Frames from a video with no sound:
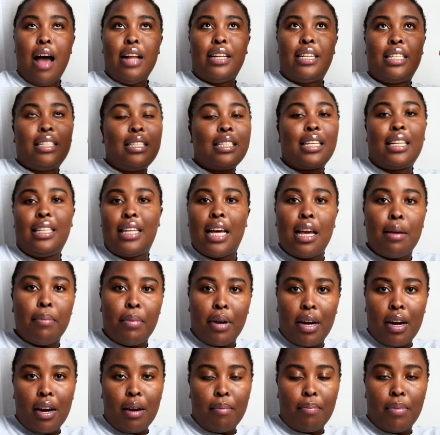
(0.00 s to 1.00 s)

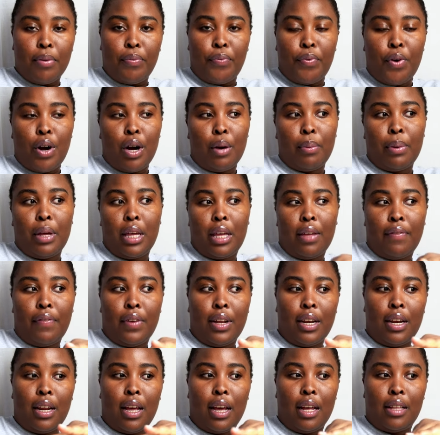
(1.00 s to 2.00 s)
Disclaimer before we
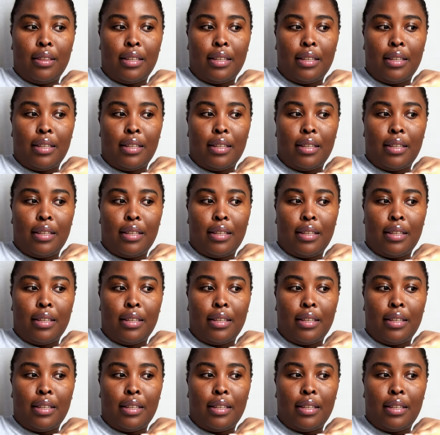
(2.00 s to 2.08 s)
even